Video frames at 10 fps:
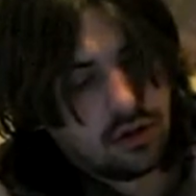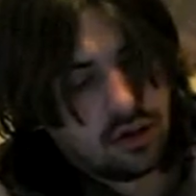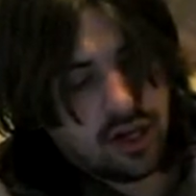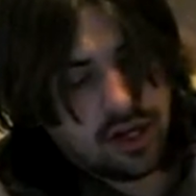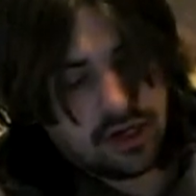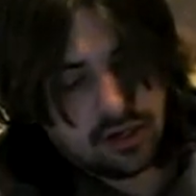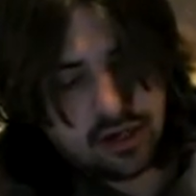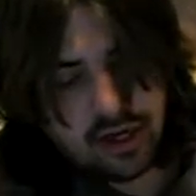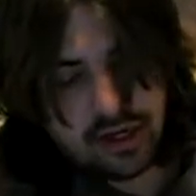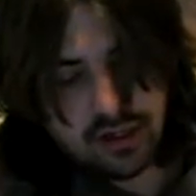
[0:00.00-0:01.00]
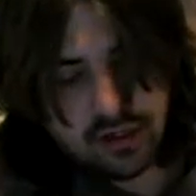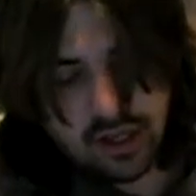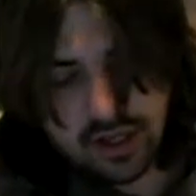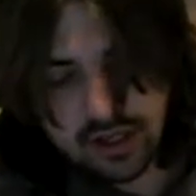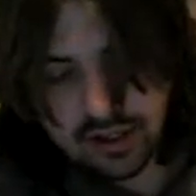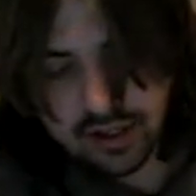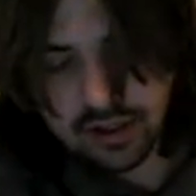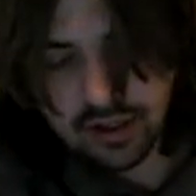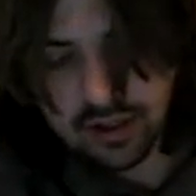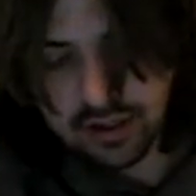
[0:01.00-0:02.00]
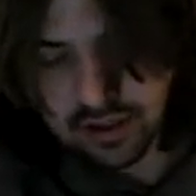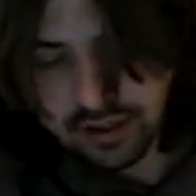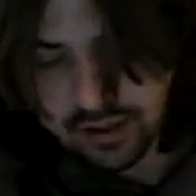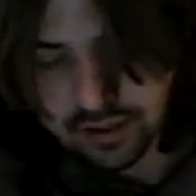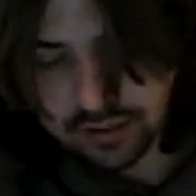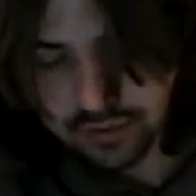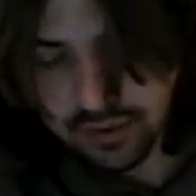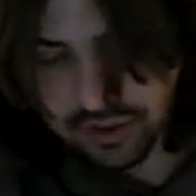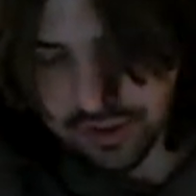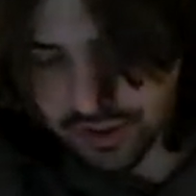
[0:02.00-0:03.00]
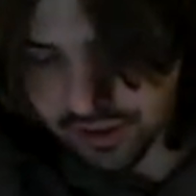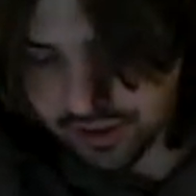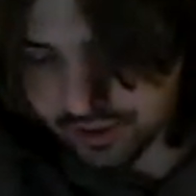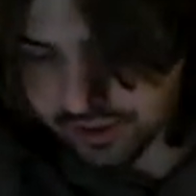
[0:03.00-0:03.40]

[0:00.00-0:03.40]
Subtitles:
Lighter, lighter, lighter, smoother,